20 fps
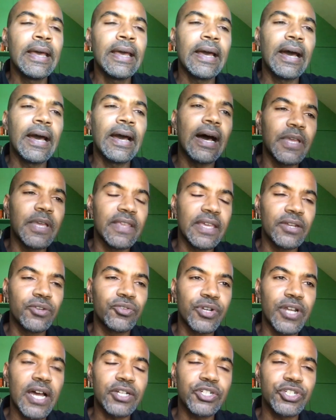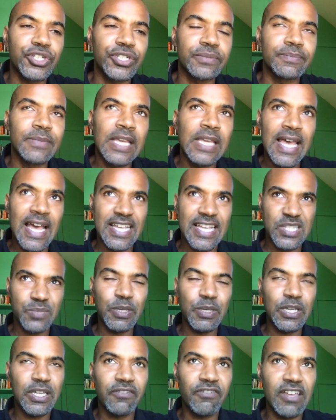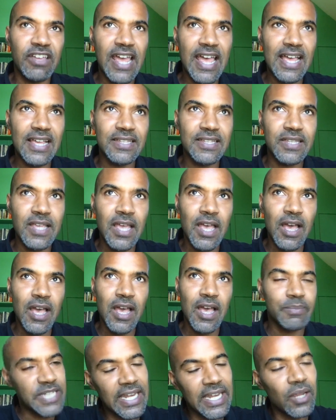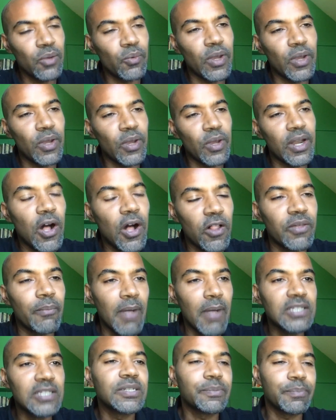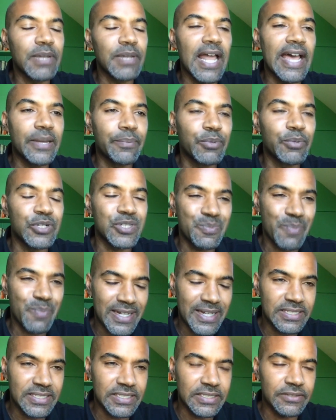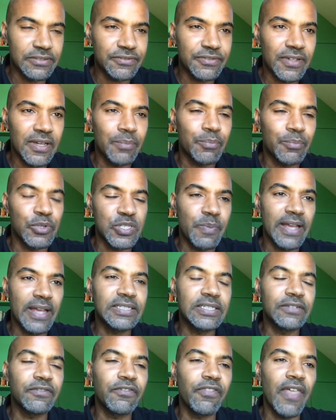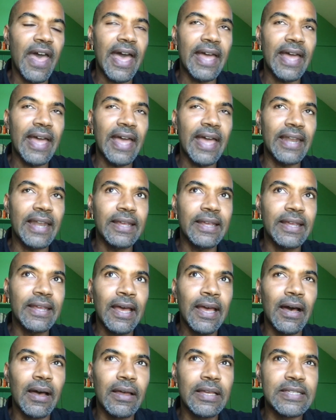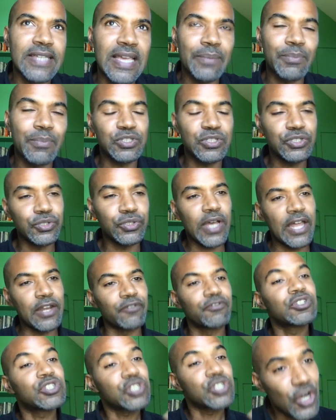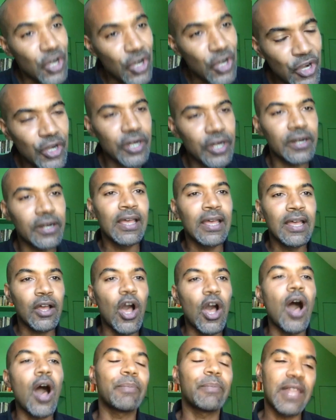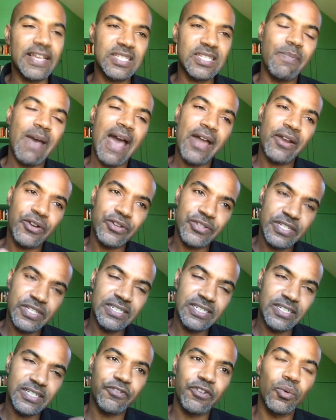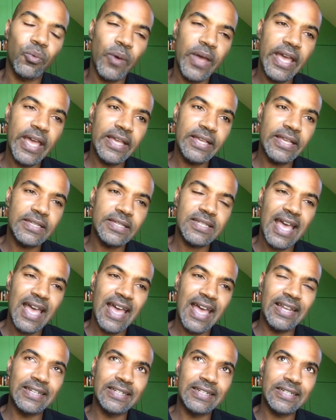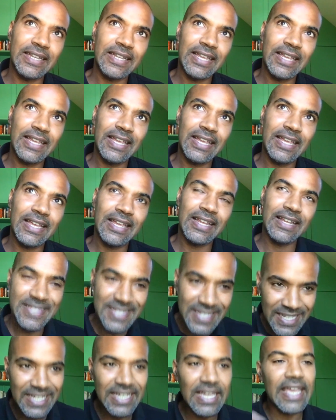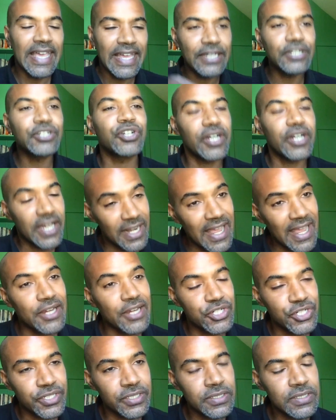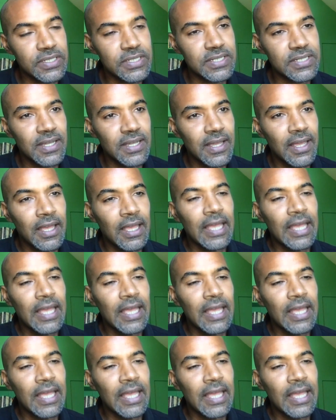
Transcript: Um, in the introduction, I speak of it as obtaining what I call the multiplied perspective, a perspective that uh, is able to kind of turn complex matters in different ways and see interconnections